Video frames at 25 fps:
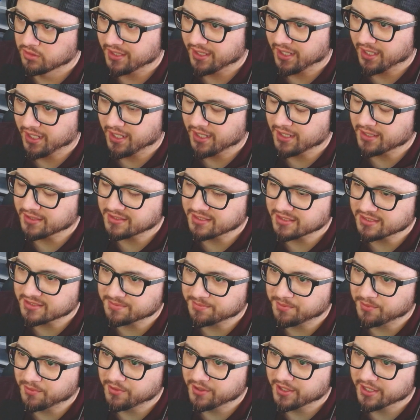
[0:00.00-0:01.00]
At this
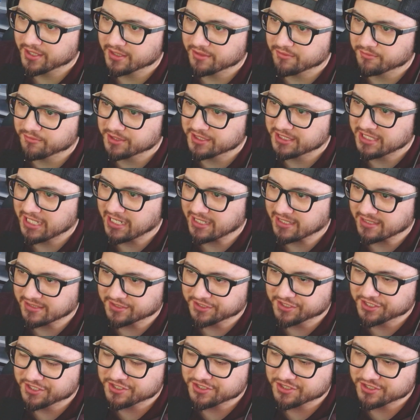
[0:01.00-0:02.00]
point, with that
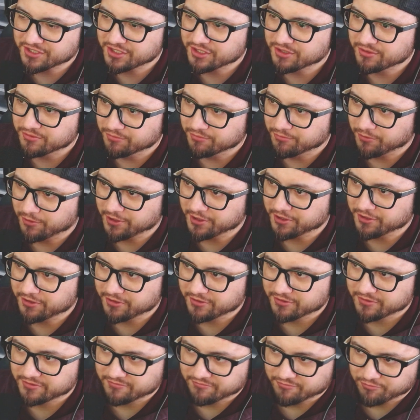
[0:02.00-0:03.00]
condition, you'd want to
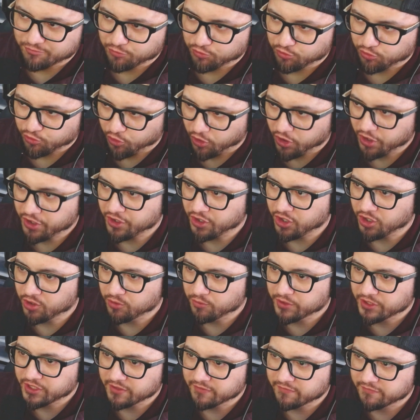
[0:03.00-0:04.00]
run her
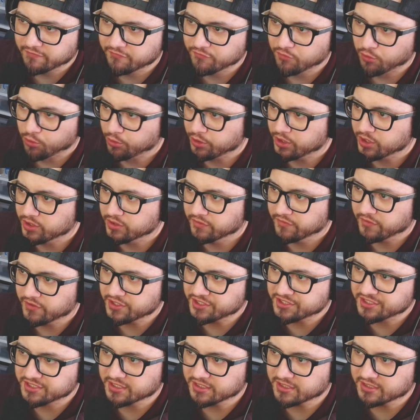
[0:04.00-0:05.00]
with a full
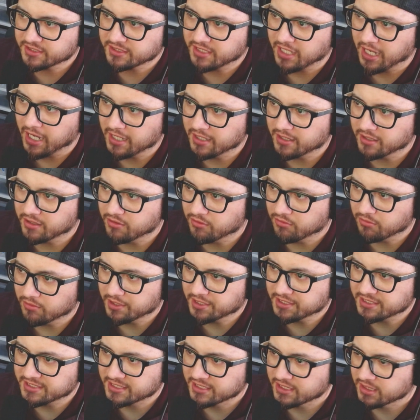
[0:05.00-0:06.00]
Universe 6 category
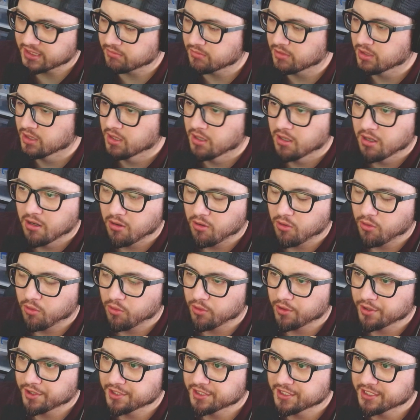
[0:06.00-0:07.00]
team,
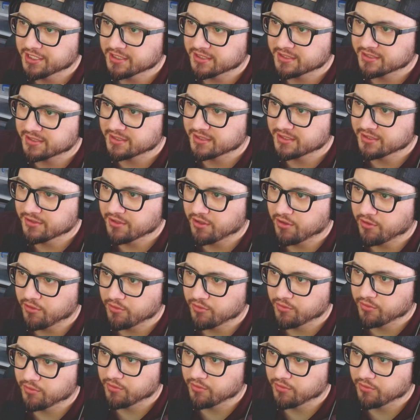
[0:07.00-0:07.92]
or at least, you know,